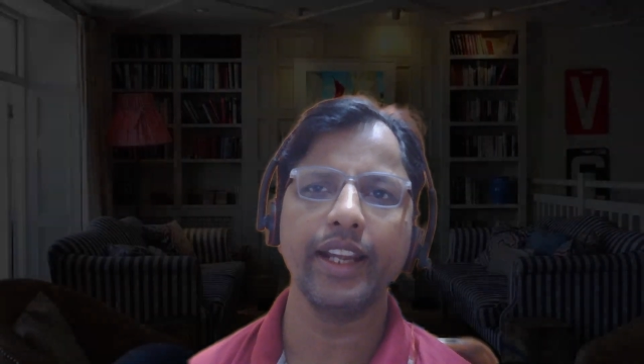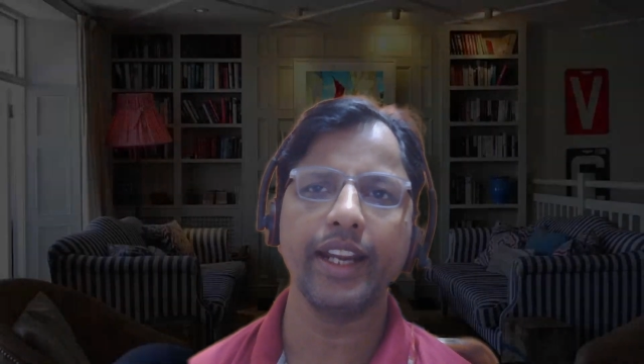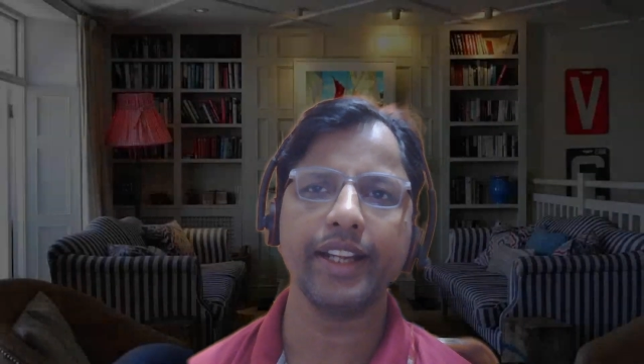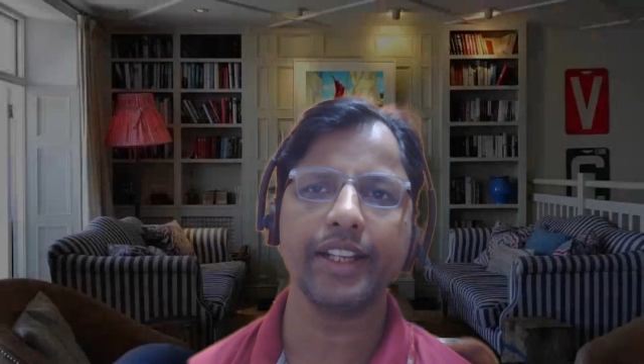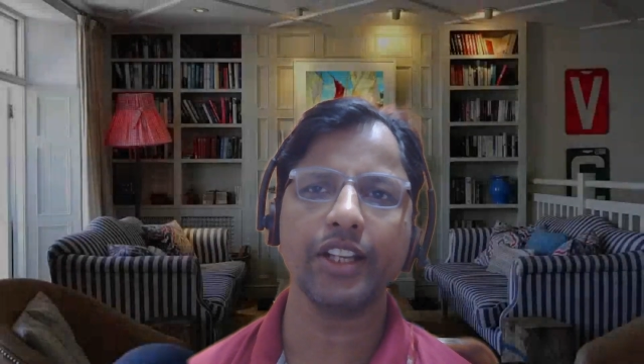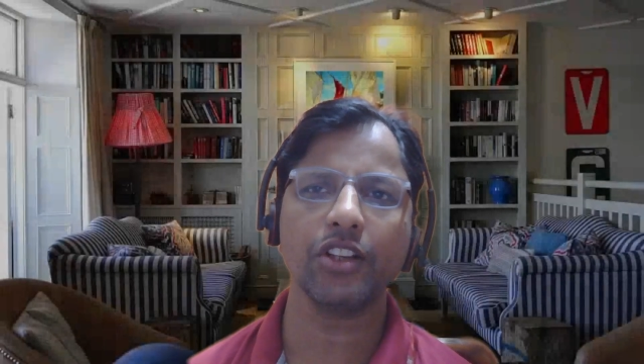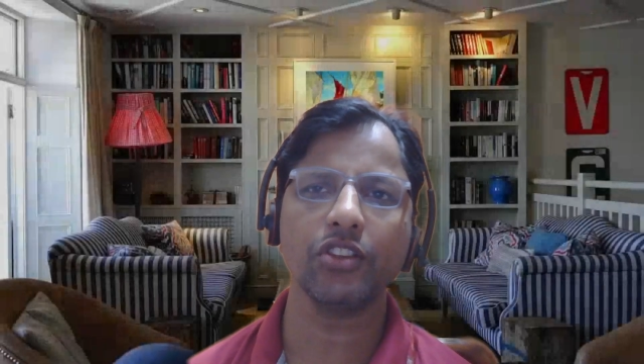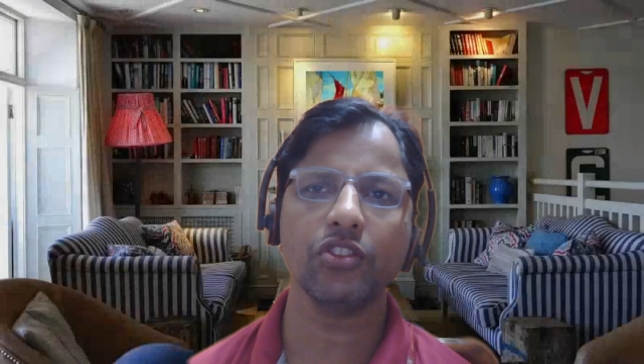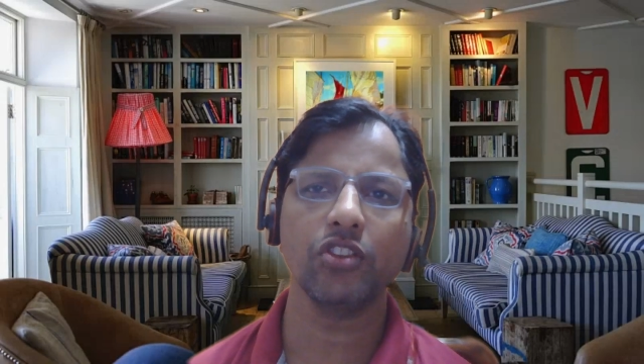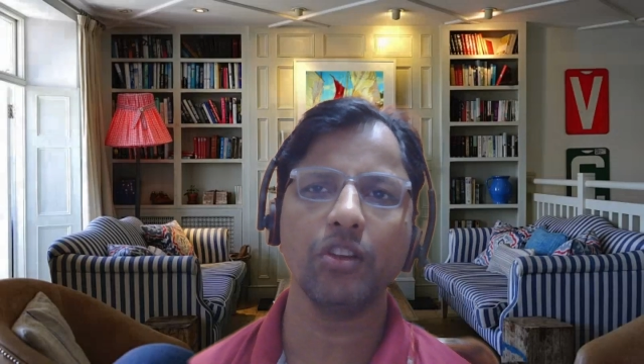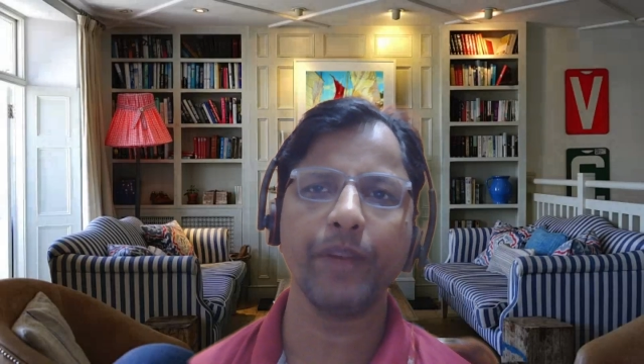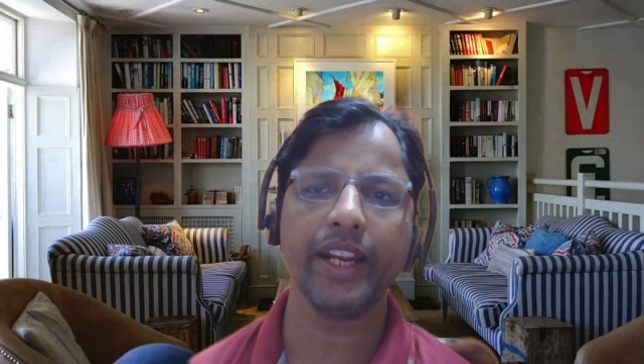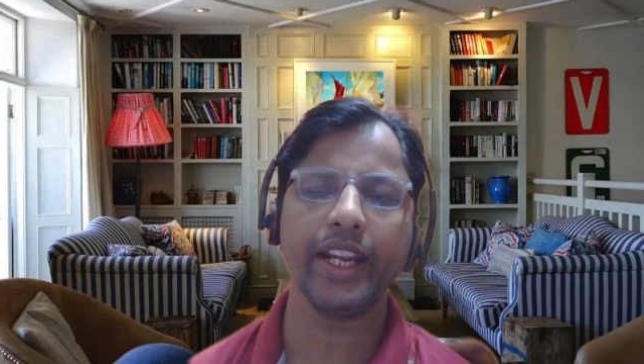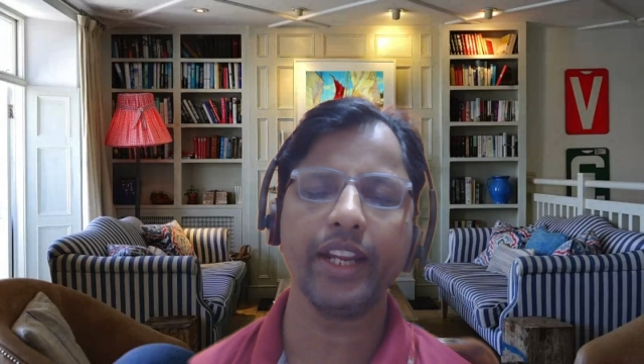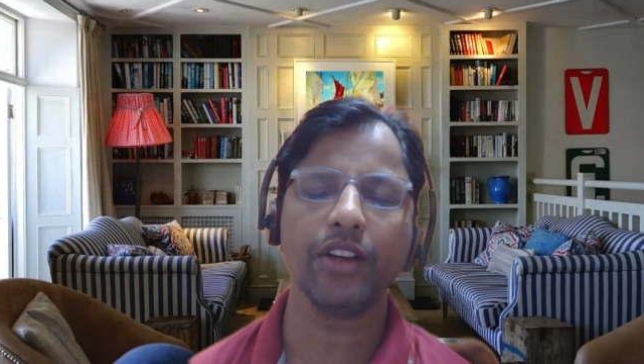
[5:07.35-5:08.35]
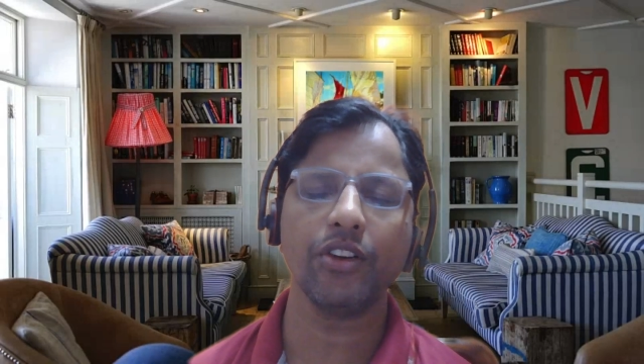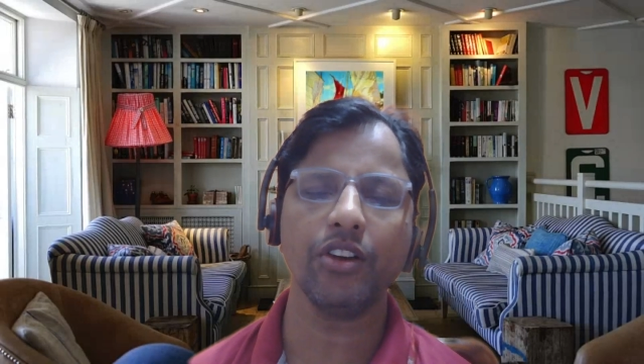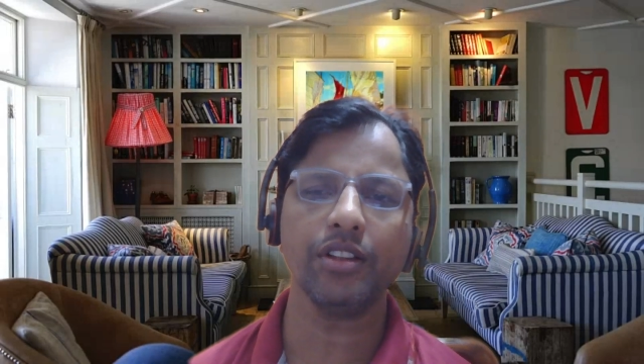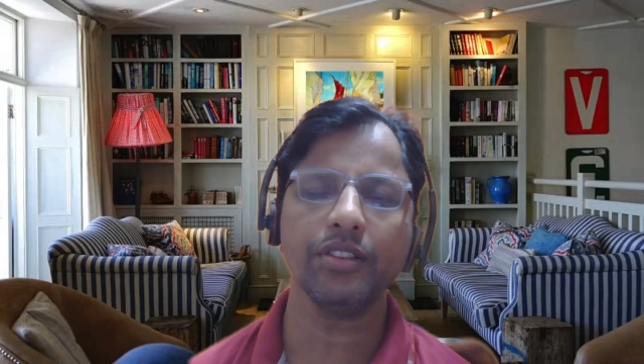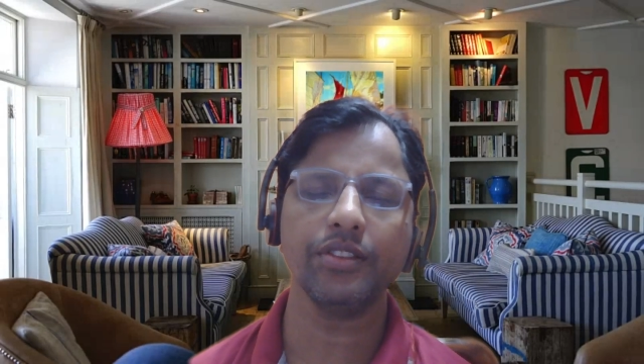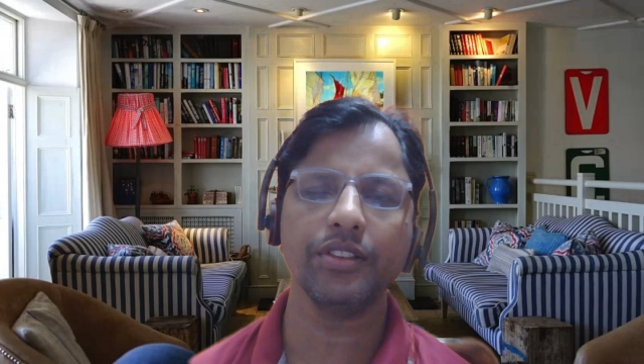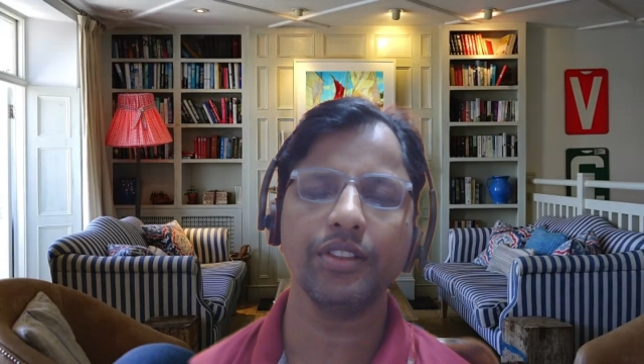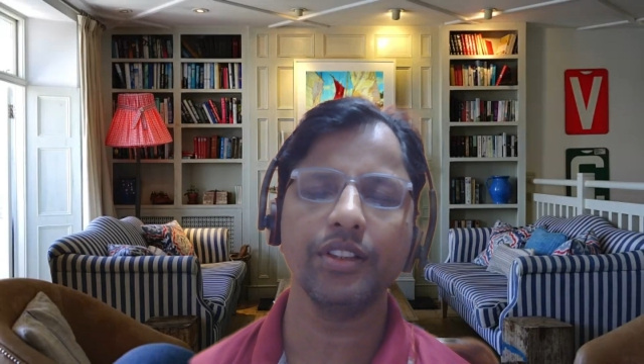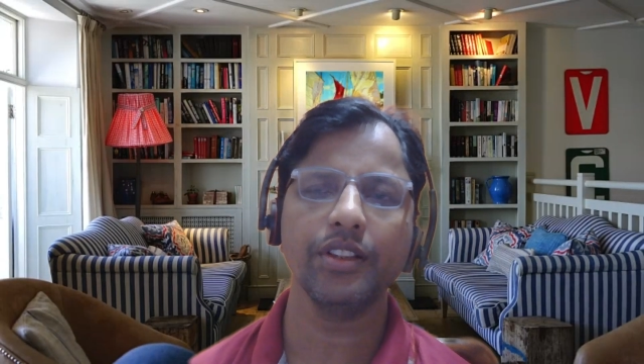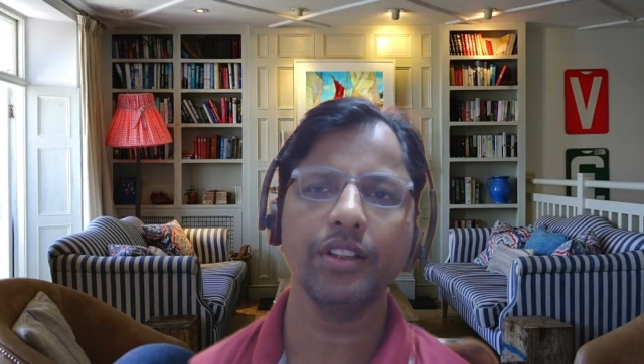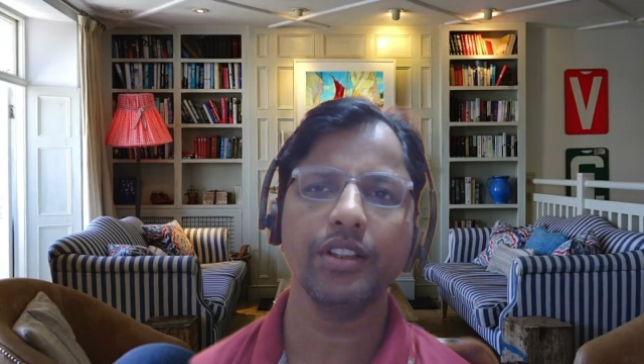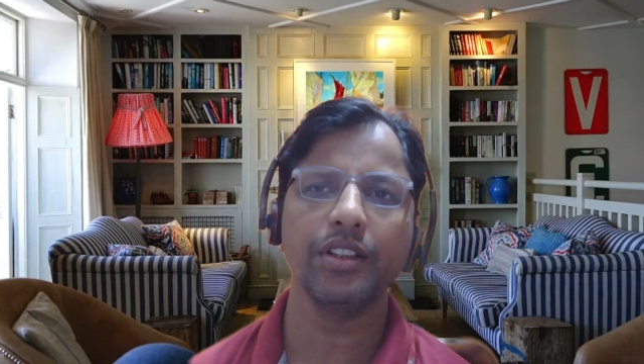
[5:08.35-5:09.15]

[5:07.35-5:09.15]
enteroscopy codes,